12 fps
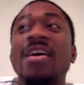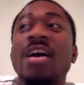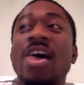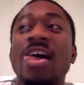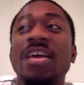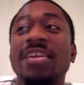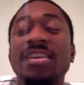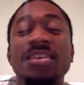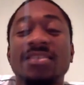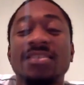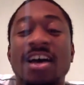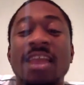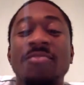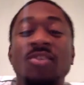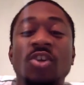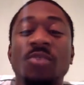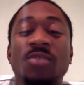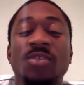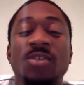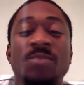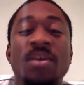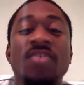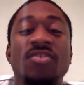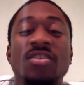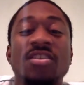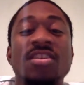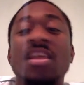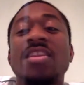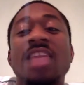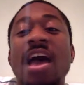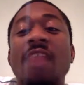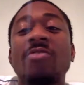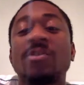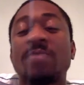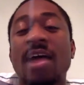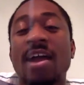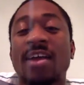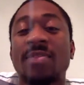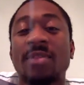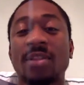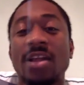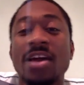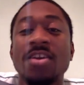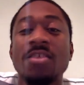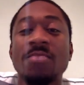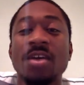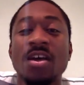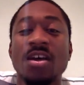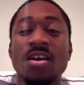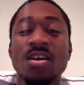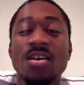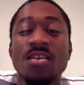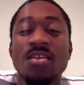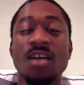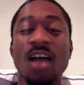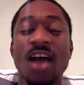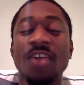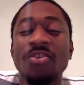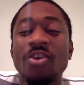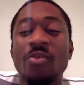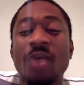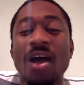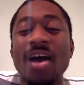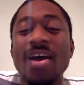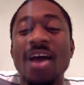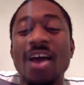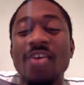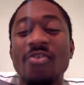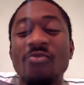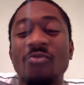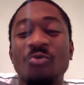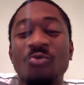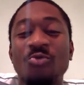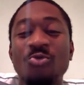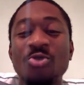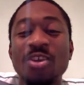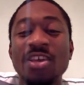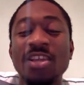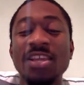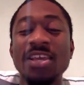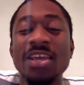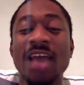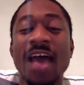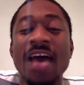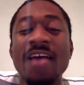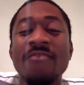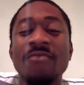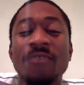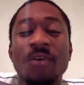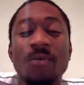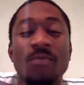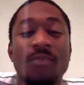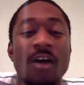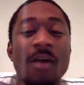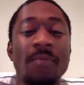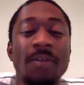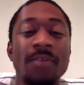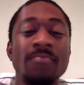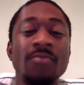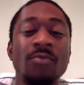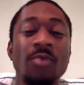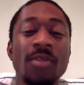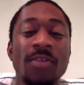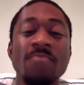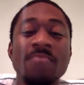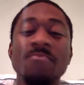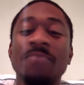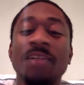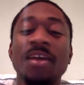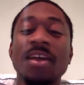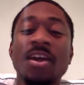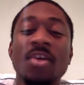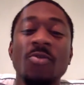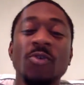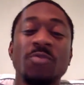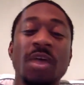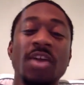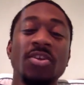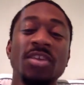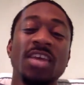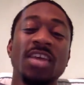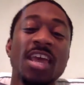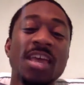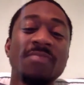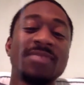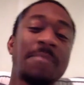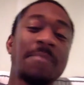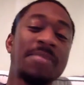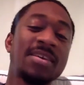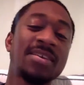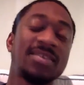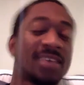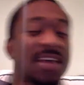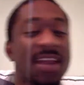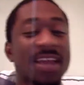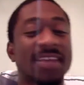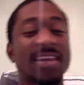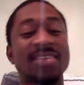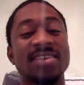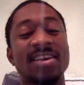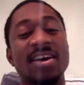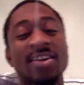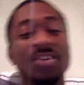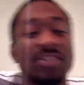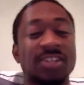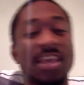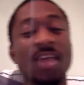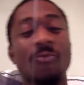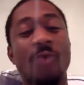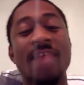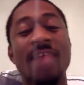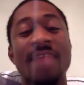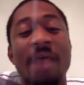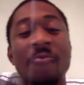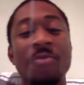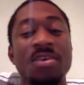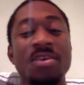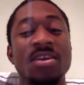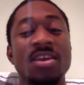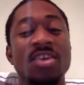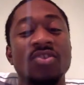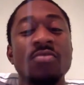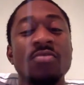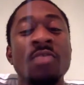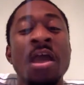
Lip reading: He did his time. He served his suspension, and now he's back in the lineup. I don't know why. I don't really have a problem with him playing all those minor league games. That being said, I guess I understand why that would be an issue.